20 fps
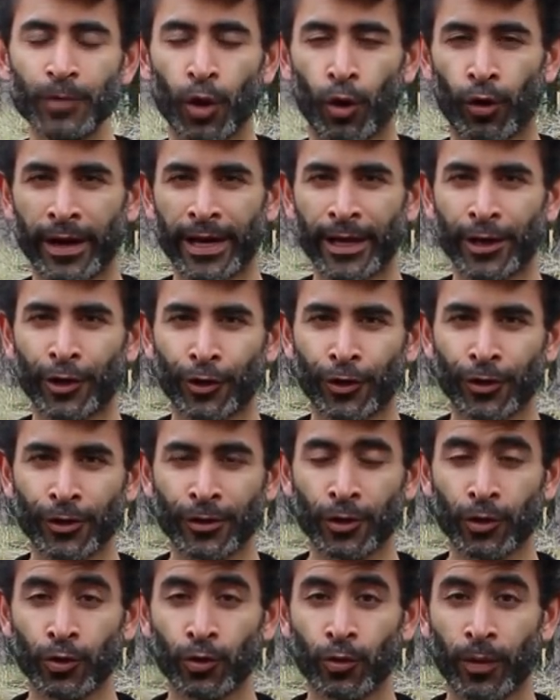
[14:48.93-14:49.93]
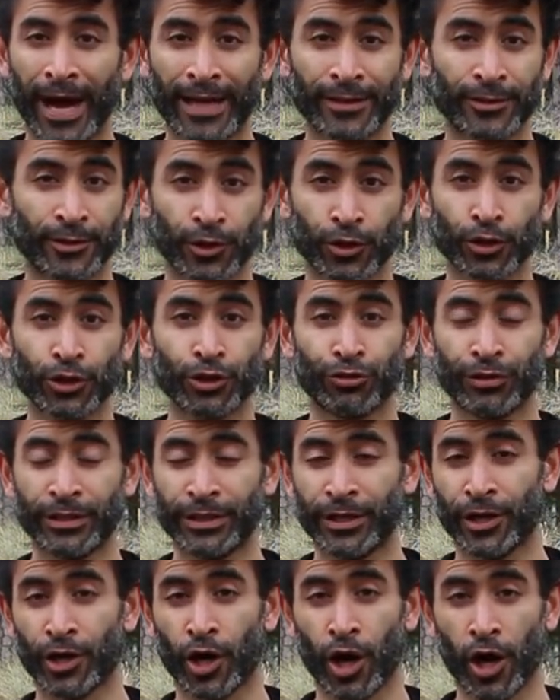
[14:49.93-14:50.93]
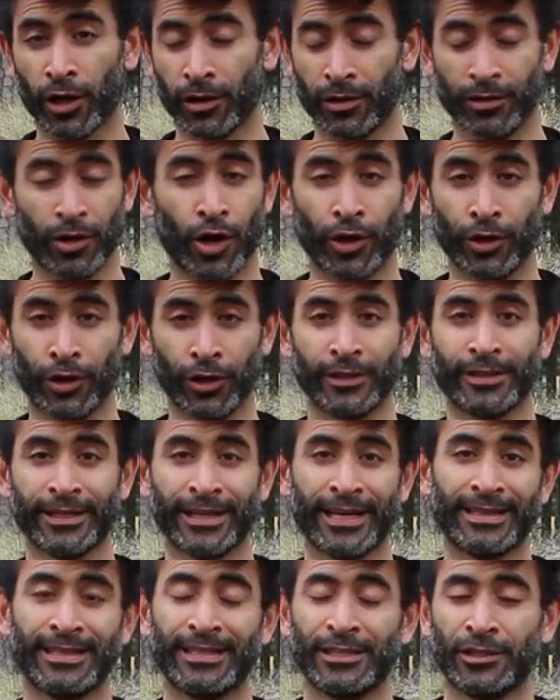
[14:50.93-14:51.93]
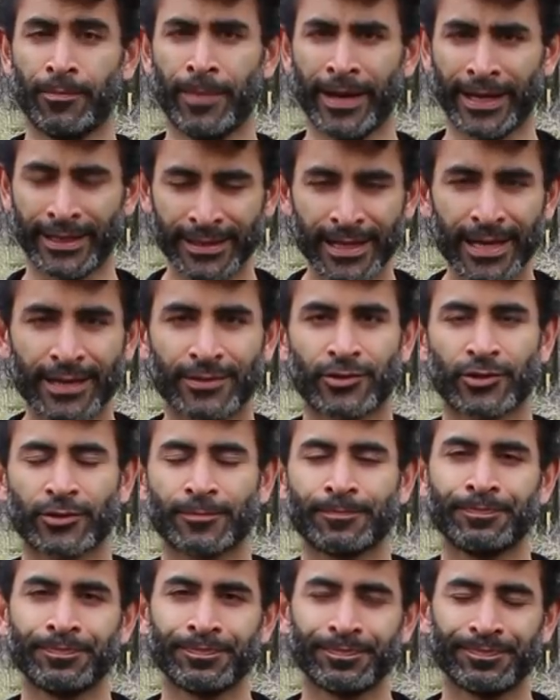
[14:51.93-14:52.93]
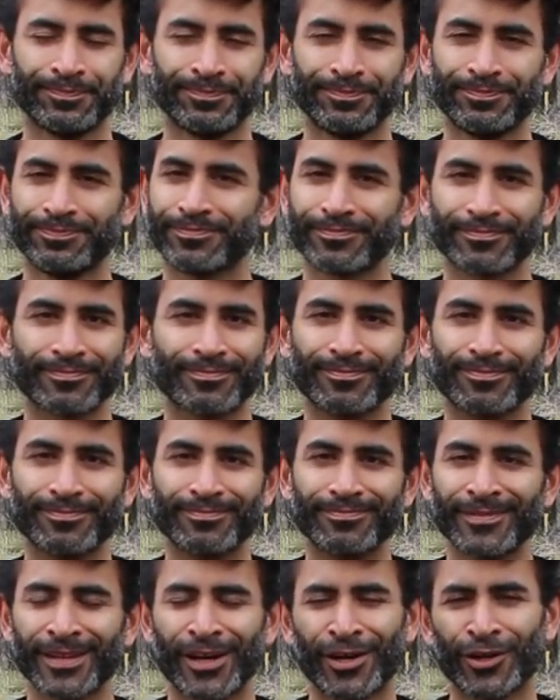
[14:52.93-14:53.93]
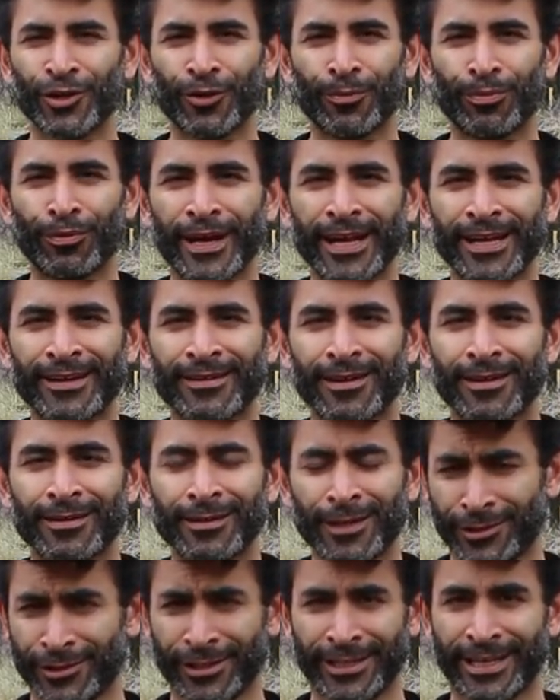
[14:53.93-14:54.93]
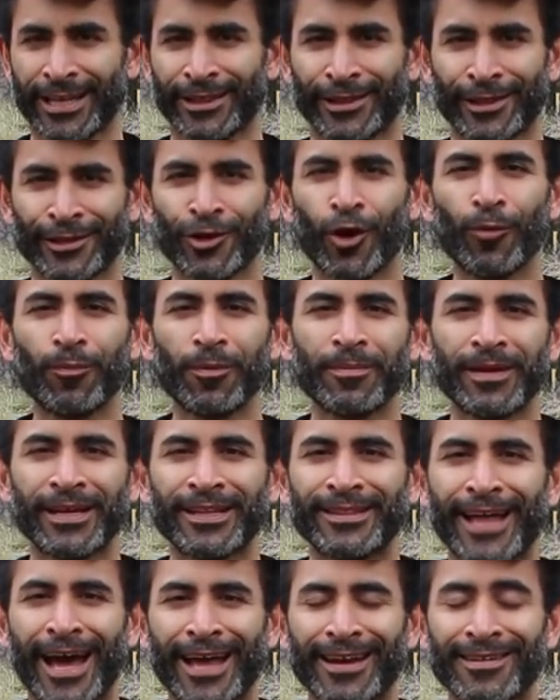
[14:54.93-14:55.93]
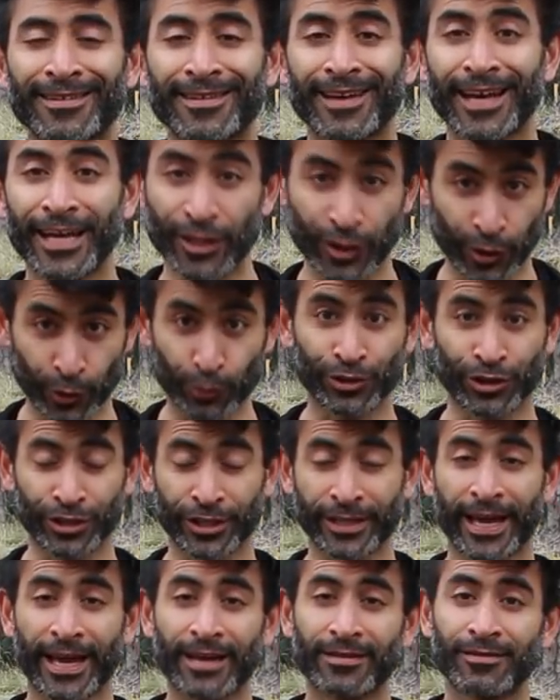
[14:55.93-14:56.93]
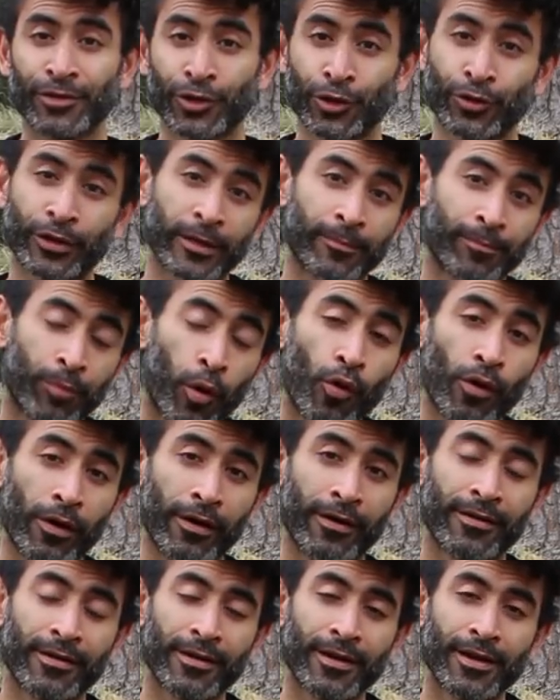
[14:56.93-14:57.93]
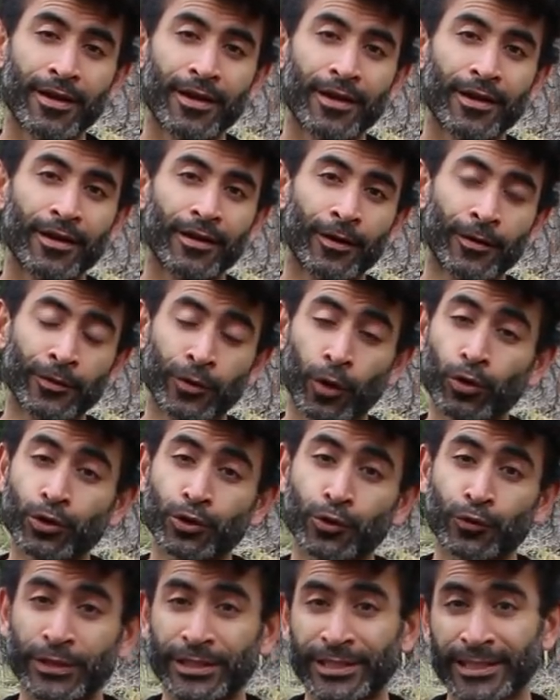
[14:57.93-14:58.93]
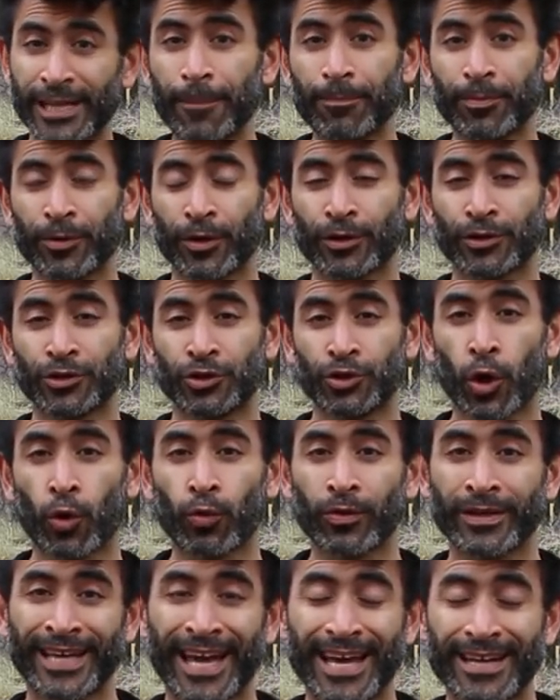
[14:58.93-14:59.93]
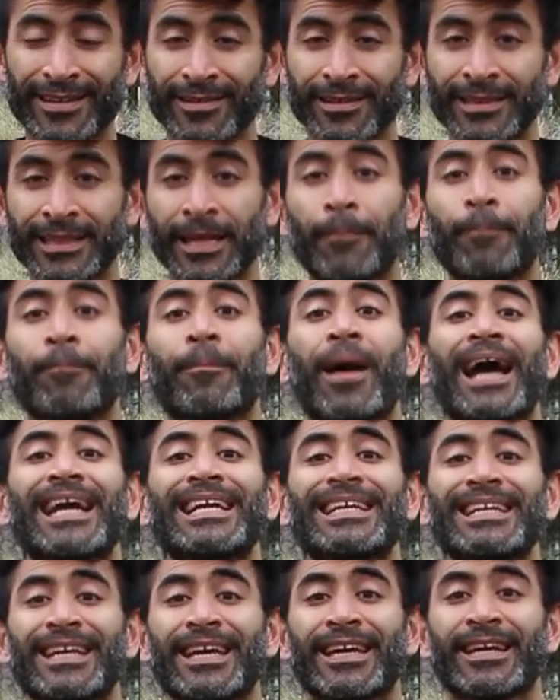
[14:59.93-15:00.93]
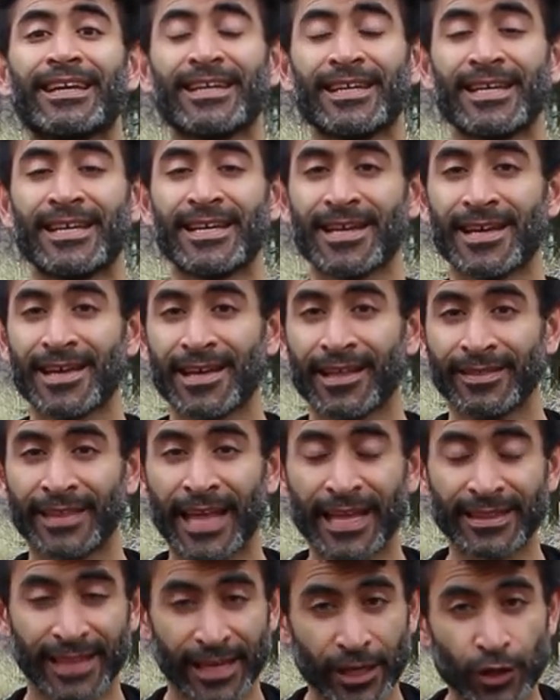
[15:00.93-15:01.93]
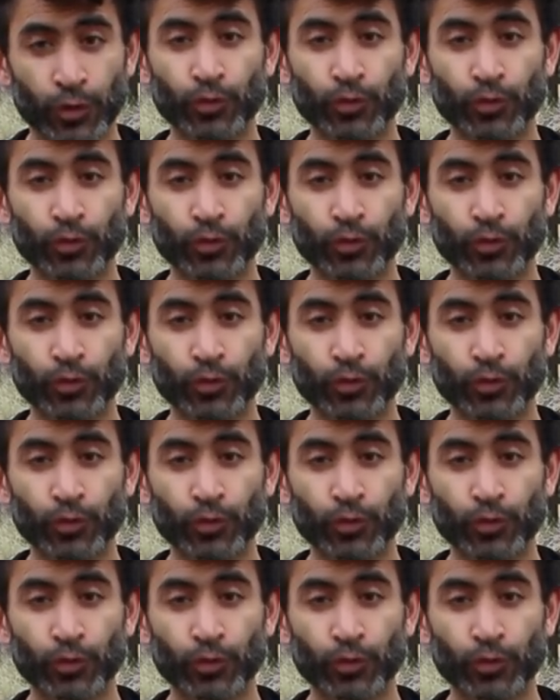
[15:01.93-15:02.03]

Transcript: or a girl who had surgery done on, on her to get these big tits, your brain doesn't get the dopamine that it used to get during porn. Those receptors don't get the binding that they